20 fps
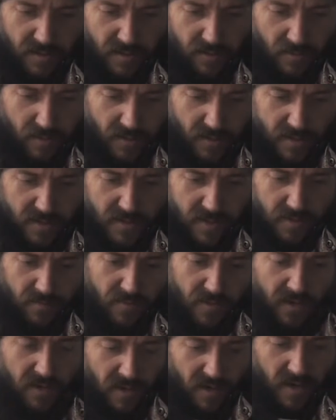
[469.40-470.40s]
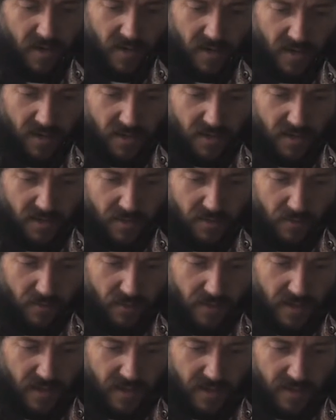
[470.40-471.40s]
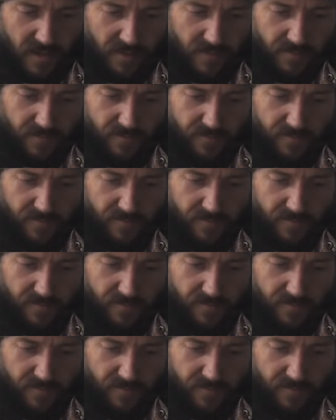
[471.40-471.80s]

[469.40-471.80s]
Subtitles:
You want something, you go get it.